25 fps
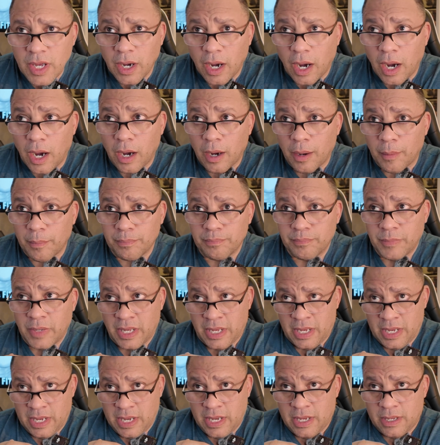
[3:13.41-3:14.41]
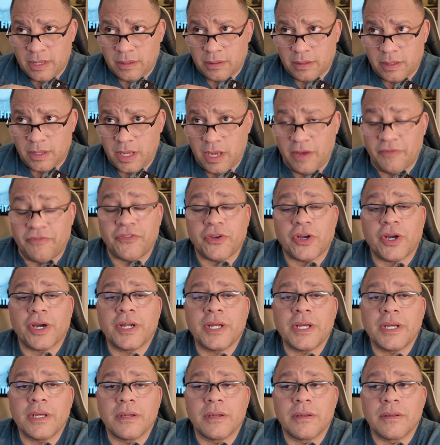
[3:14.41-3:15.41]
If you're
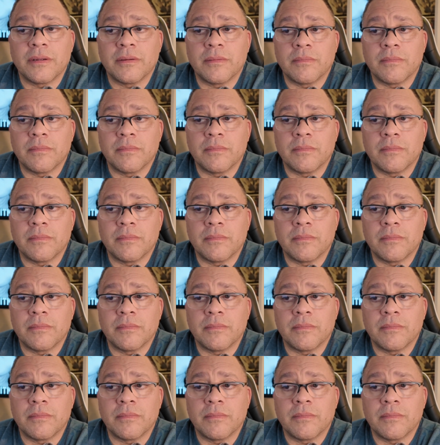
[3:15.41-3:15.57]
going to